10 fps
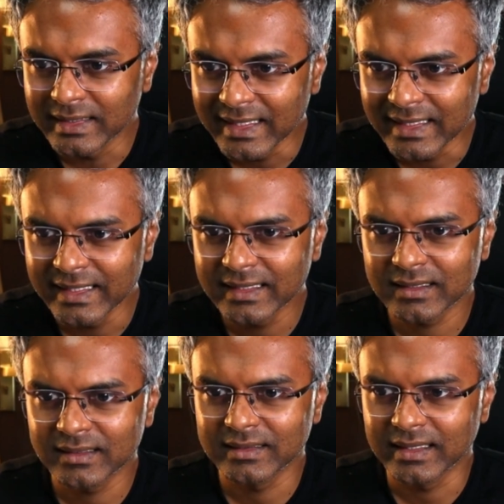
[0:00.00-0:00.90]
delete
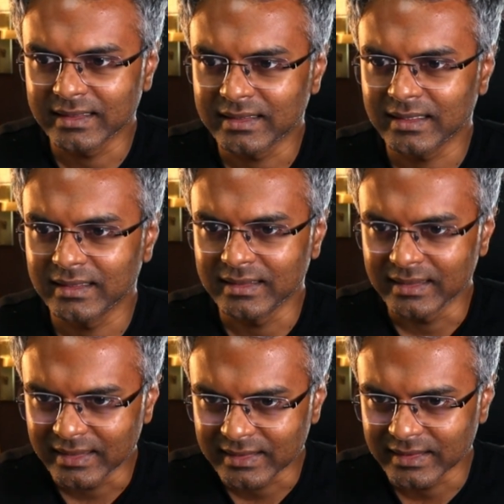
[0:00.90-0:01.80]
that
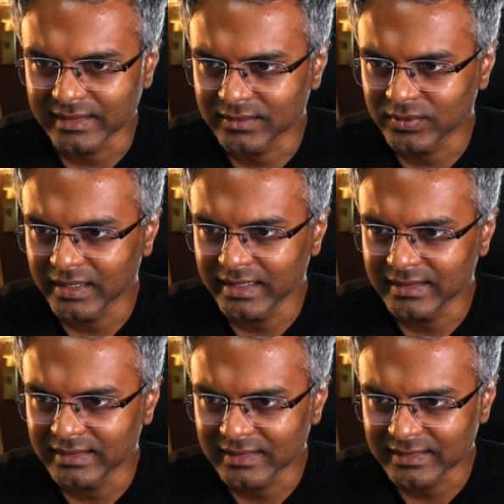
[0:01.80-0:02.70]
directory, to
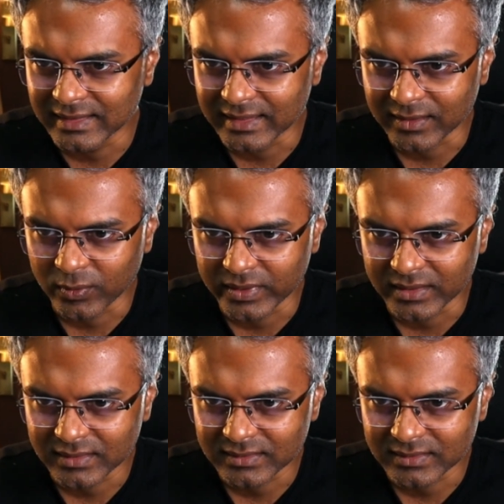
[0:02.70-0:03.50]
delete this directory over here.